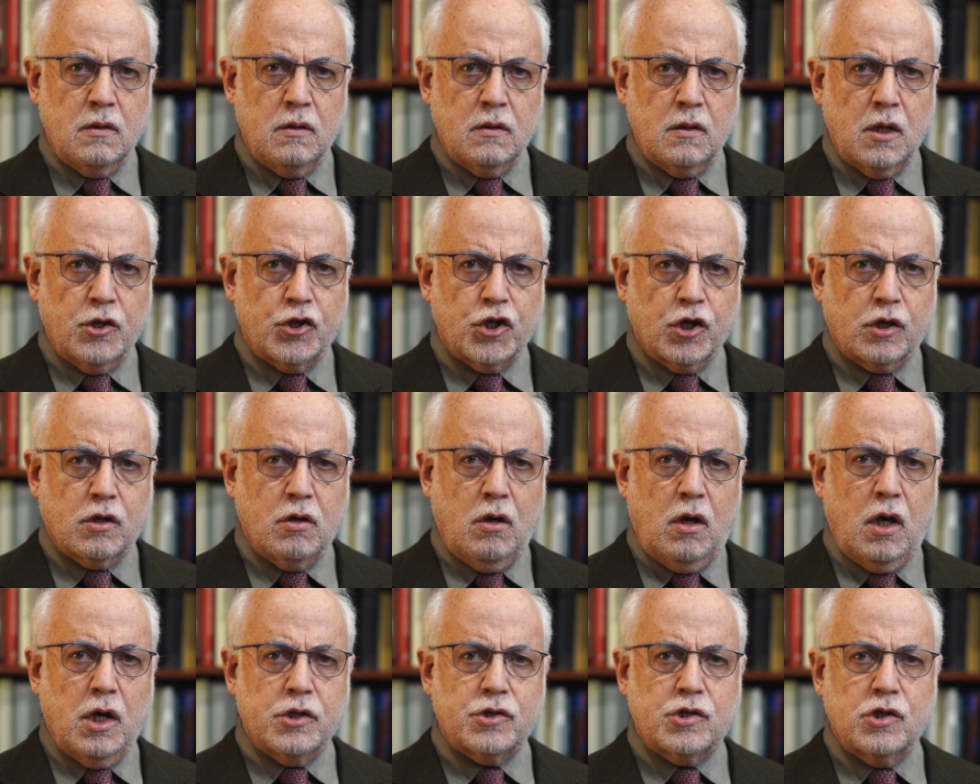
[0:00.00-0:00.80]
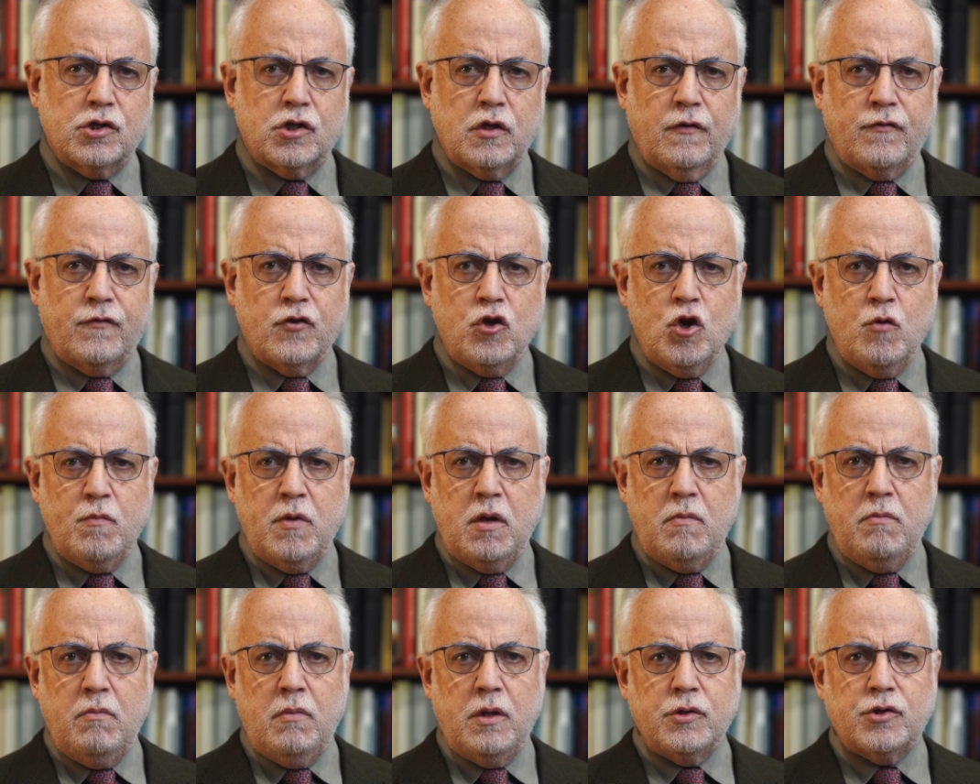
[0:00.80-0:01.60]
that the causes of
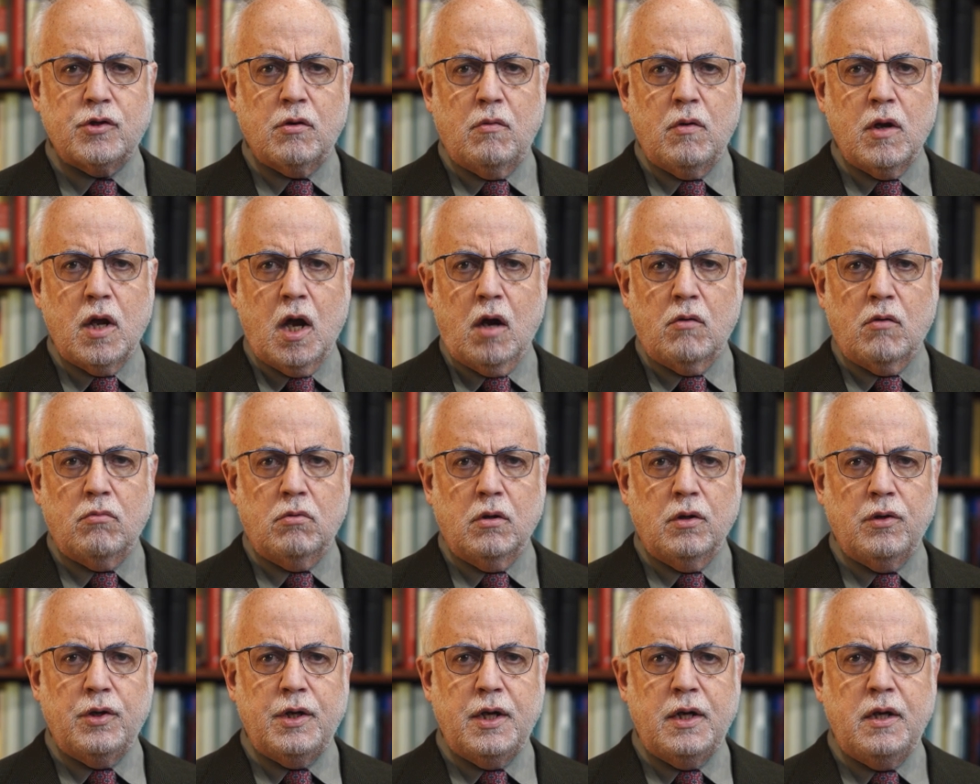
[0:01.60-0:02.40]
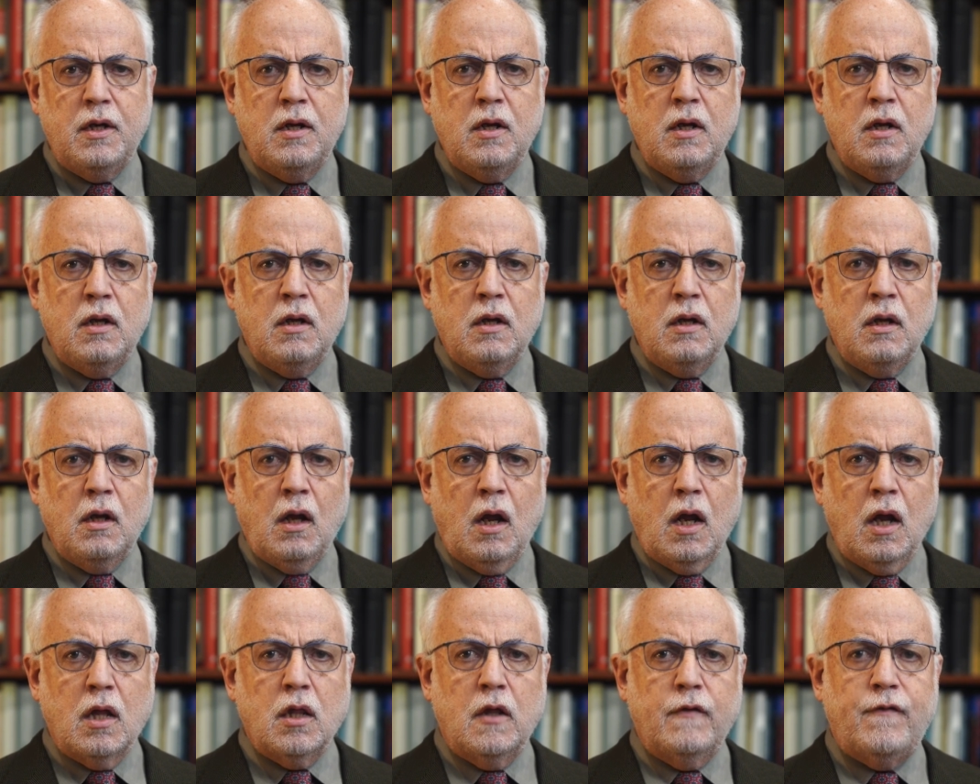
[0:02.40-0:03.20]
human misery are rooted
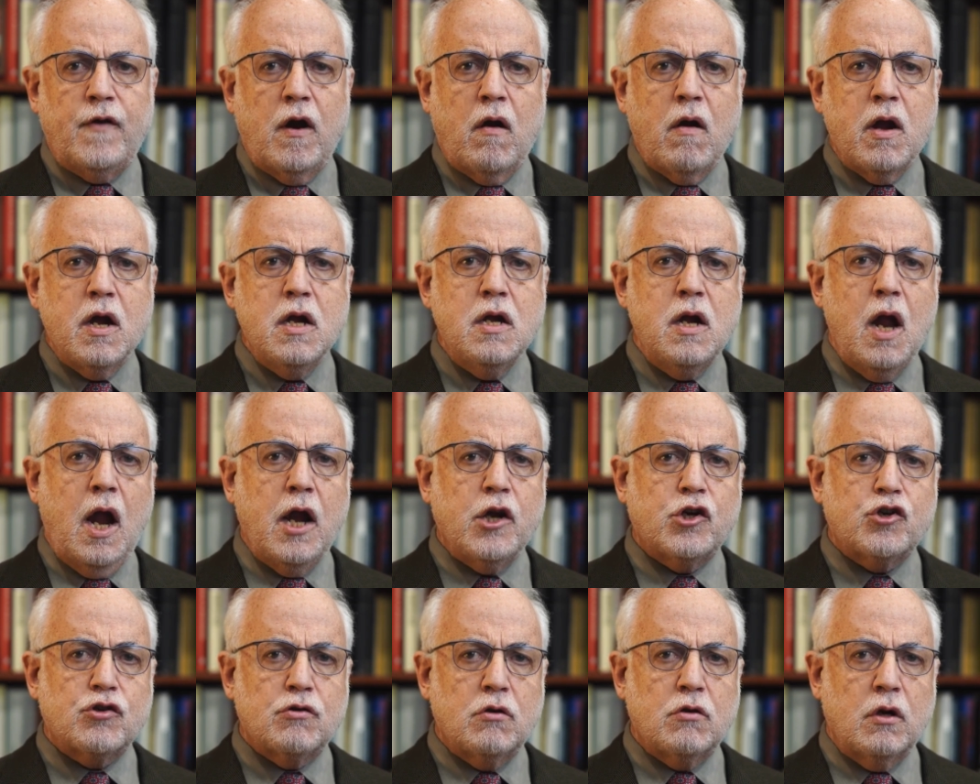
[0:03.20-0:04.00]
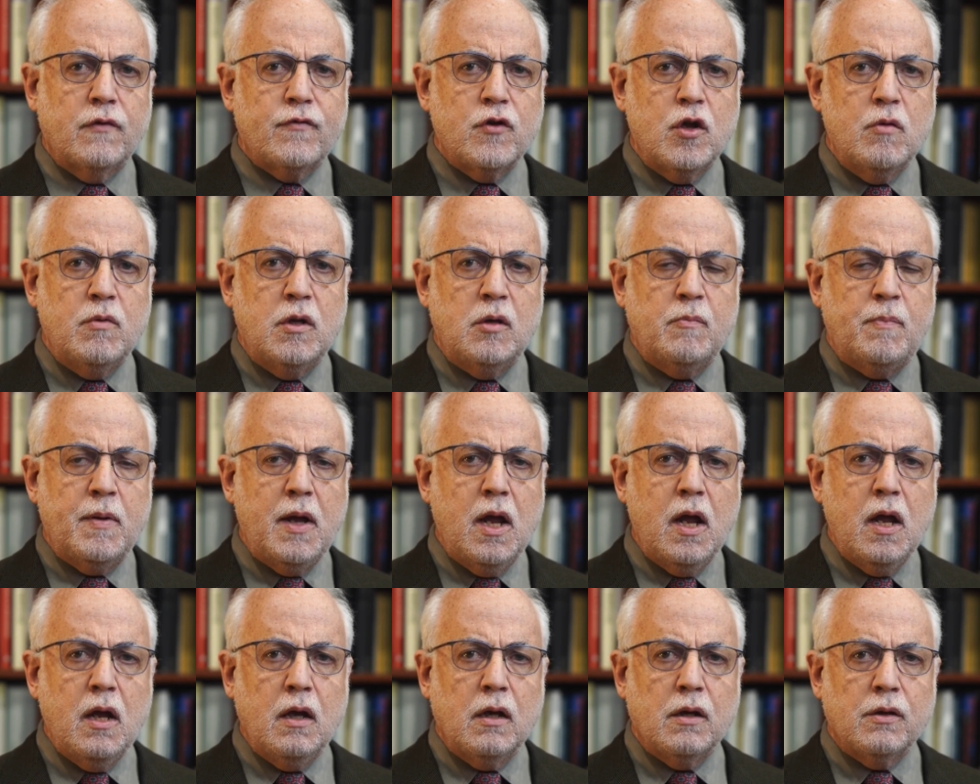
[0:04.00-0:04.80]
in the very nature of human
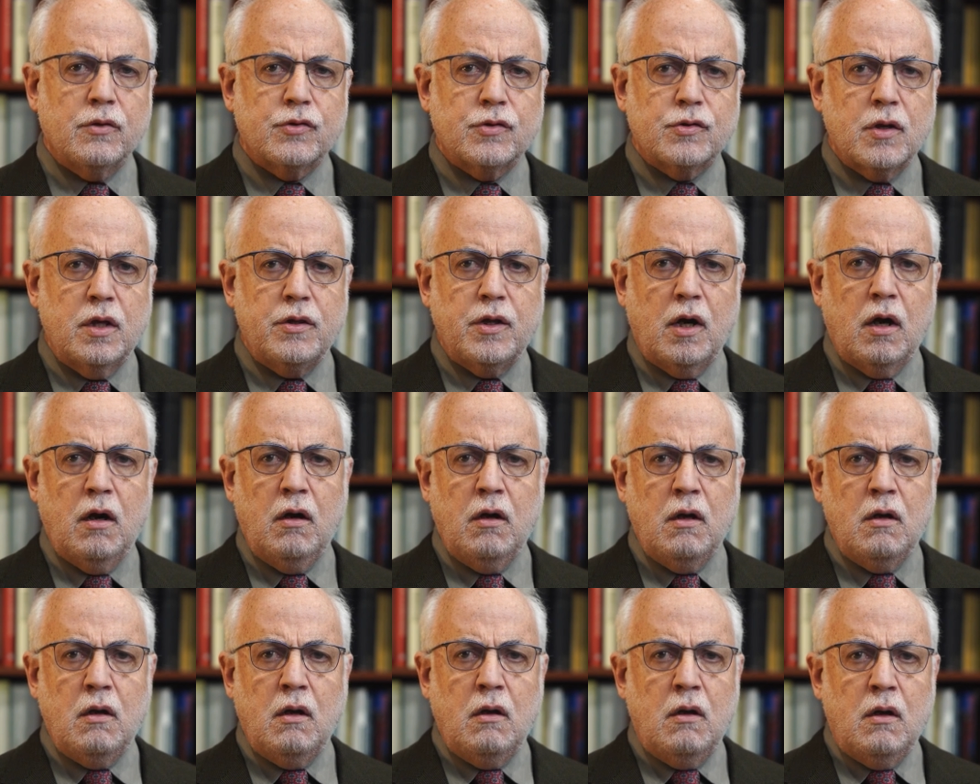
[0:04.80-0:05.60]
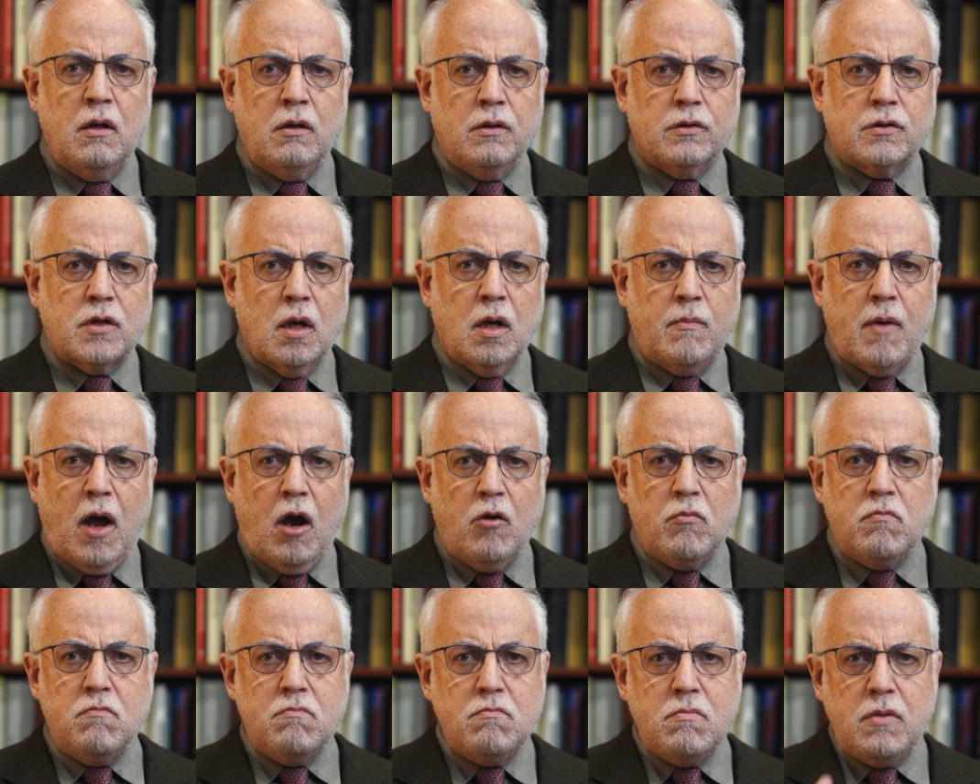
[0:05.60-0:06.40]
beings and their
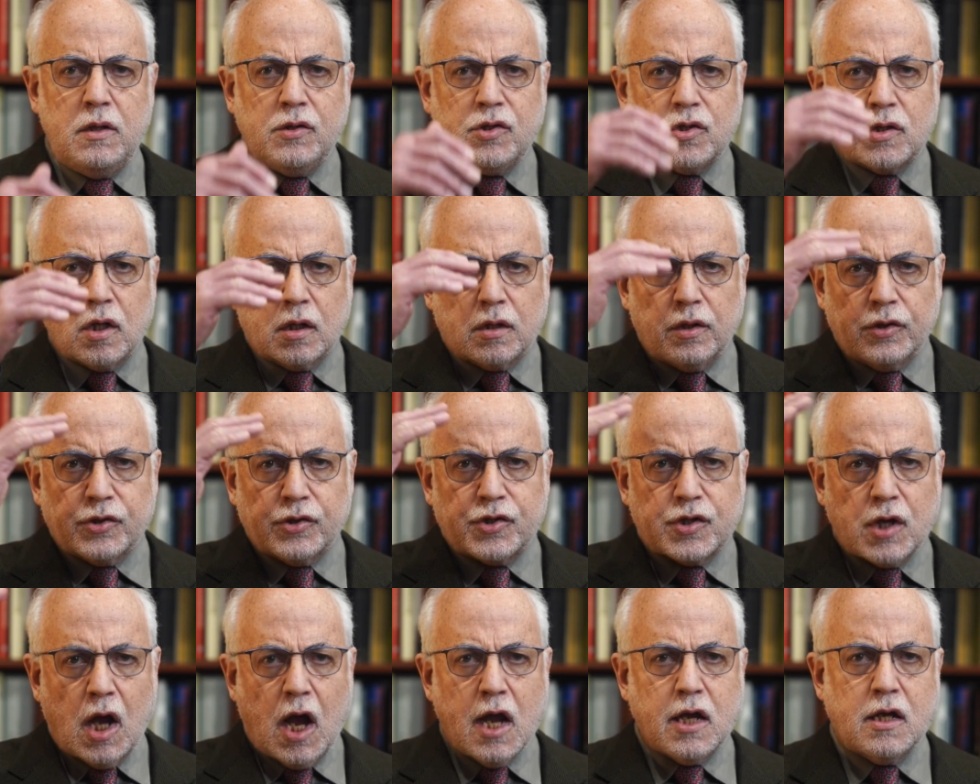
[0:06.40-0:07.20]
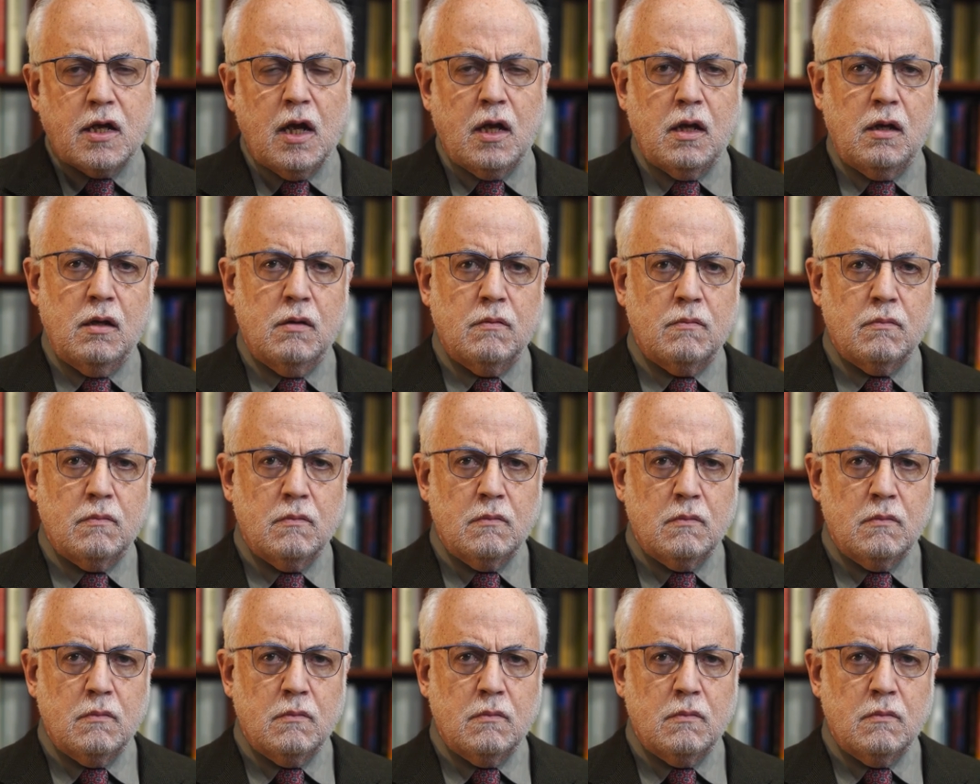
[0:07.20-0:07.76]
somehow mystical psyche,